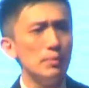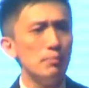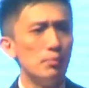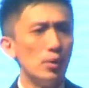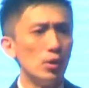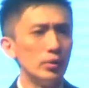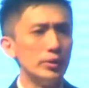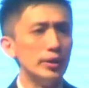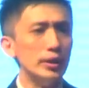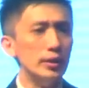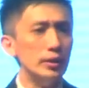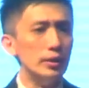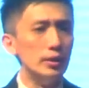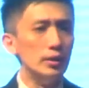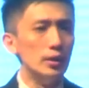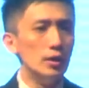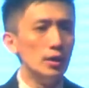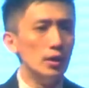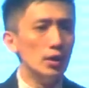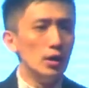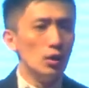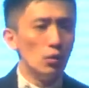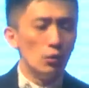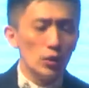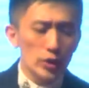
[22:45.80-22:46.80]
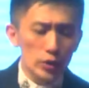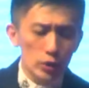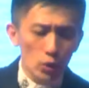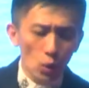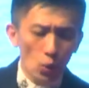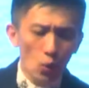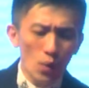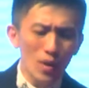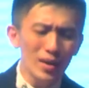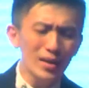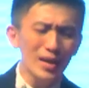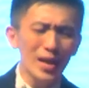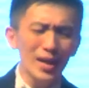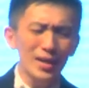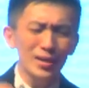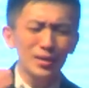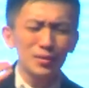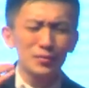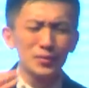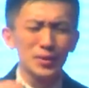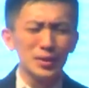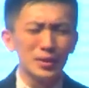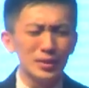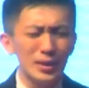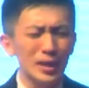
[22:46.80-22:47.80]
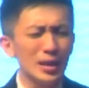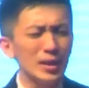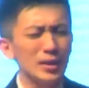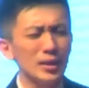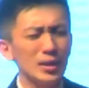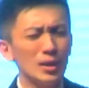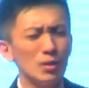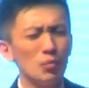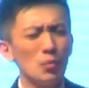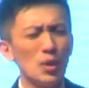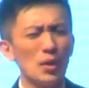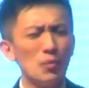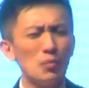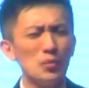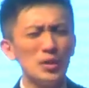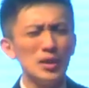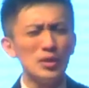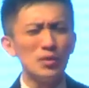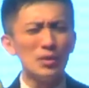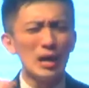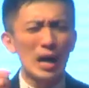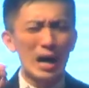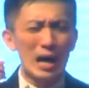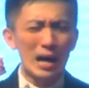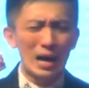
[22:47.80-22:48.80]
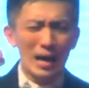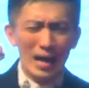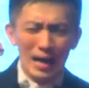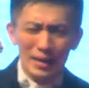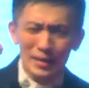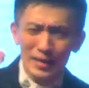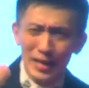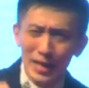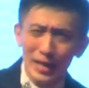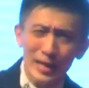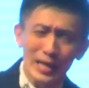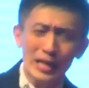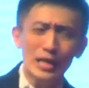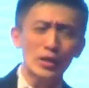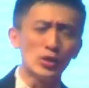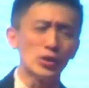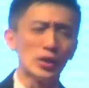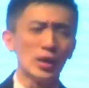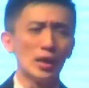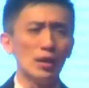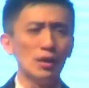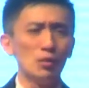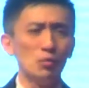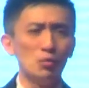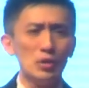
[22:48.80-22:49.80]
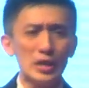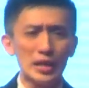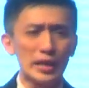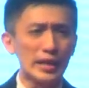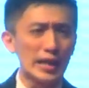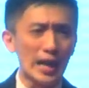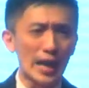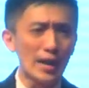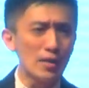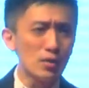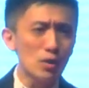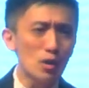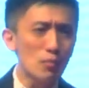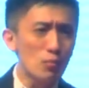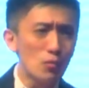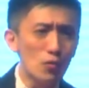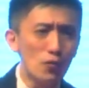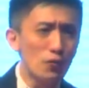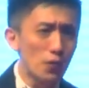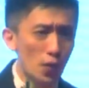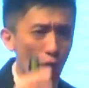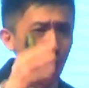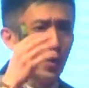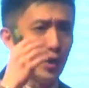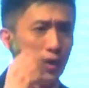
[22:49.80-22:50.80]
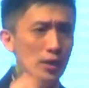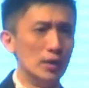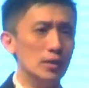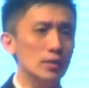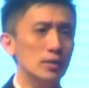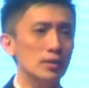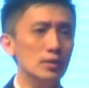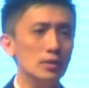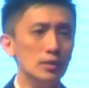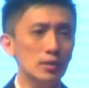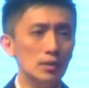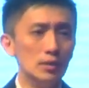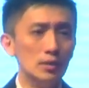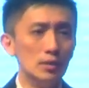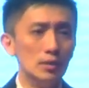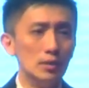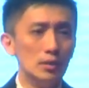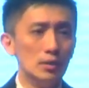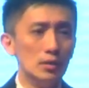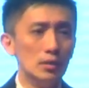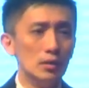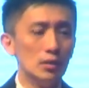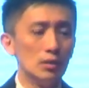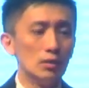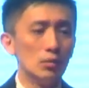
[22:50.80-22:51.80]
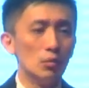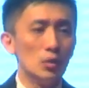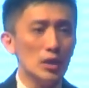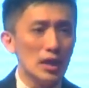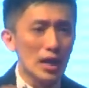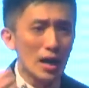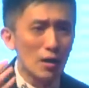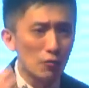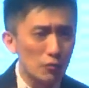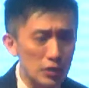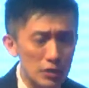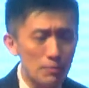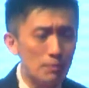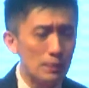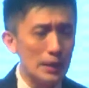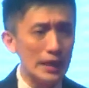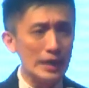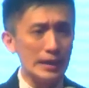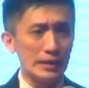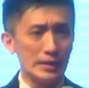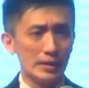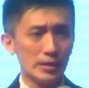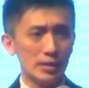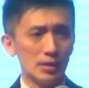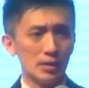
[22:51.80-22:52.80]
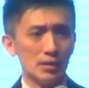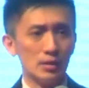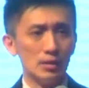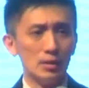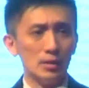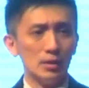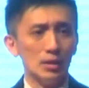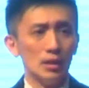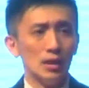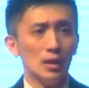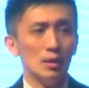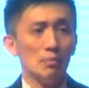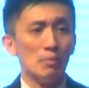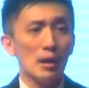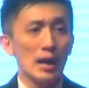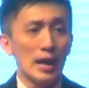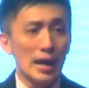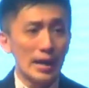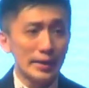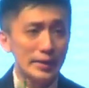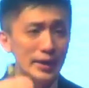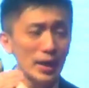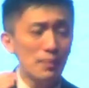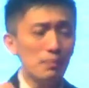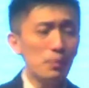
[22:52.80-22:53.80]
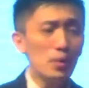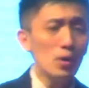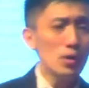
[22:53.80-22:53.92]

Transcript: important. We don't want end of the day here when we are at that age, we cannot move forward. We are replaced. But at that